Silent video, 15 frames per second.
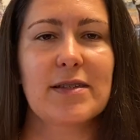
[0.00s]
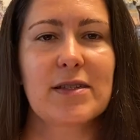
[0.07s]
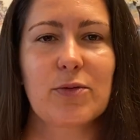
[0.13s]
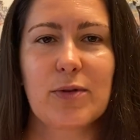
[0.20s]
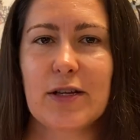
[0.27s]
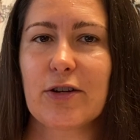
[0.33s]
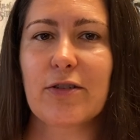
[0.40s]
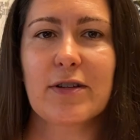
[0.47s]
So
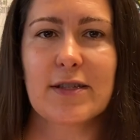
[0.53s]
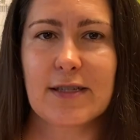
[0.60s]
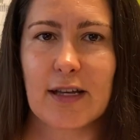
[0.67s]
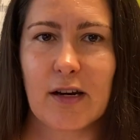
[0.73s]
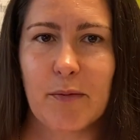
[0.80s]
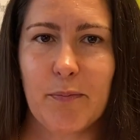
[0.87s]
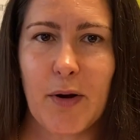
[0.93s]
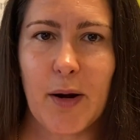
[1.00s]
here in
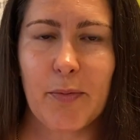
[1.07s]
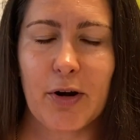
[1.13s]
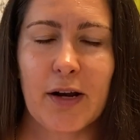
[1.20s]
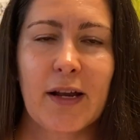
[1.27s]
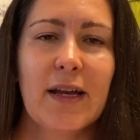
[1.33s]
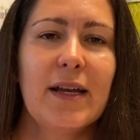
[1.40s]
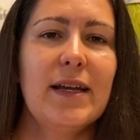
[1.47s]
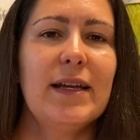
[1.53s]
Santa
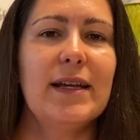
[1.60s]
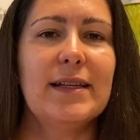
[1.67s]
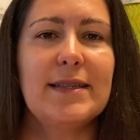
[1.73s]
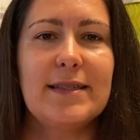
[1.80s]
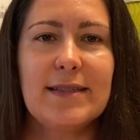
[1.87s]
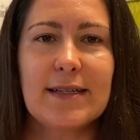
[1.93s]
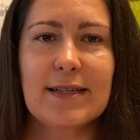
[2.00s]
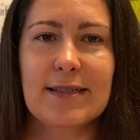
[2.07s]
Barbara,
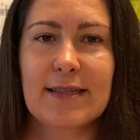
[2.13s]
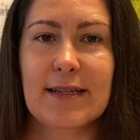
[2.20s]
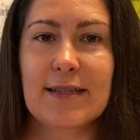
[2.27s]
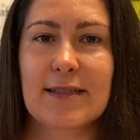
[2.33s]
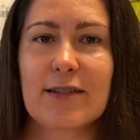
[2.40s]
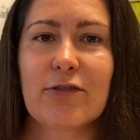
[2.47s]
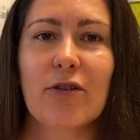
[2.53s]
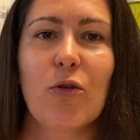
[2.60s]
it's
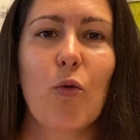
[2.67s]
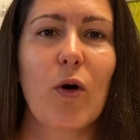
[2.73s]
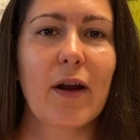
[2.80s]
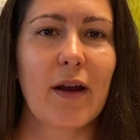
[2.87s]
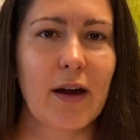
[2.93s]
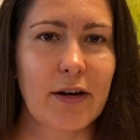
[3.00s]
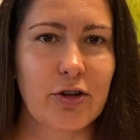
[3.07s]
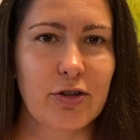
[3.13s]

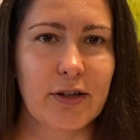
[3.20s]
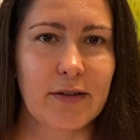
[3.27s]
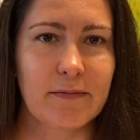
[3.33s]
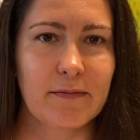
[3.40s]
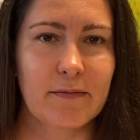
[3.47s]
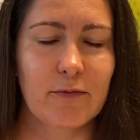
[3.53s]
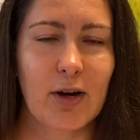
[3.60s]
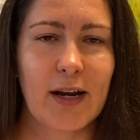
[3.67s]
660,100,
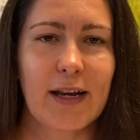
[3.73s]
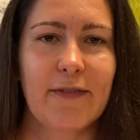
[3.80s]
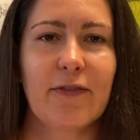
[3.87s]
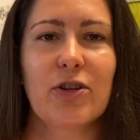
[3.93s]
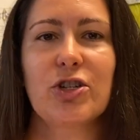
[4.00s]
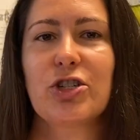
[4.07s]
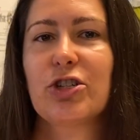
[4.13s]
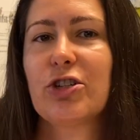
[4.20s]
right?
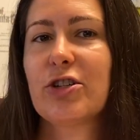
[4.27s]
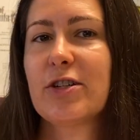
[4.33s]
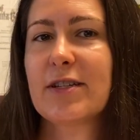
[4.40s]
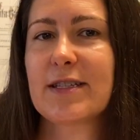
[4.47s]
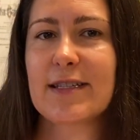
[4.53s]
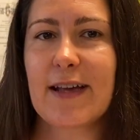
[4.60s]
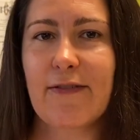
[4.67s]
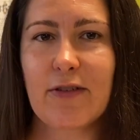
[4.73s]
Ventura is
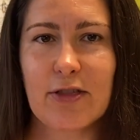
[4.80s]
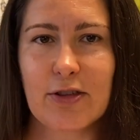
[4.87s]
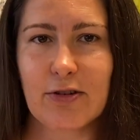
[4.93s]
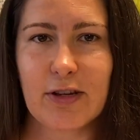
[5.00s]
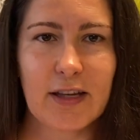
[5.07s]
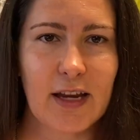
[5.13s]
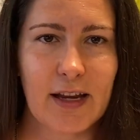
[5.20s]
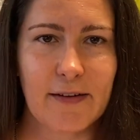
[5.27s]

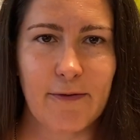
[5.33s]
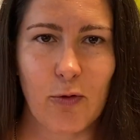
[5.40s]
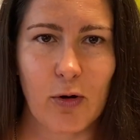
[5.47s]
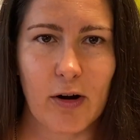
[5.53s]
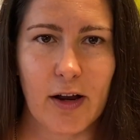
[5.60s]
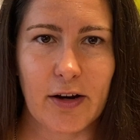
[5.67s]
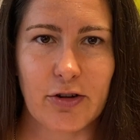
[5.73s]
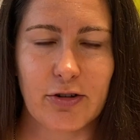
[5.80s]

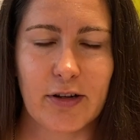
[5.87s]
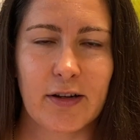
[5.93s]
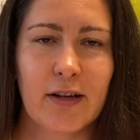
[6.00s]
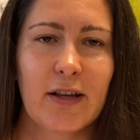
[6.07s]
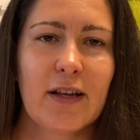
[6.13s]
739,400.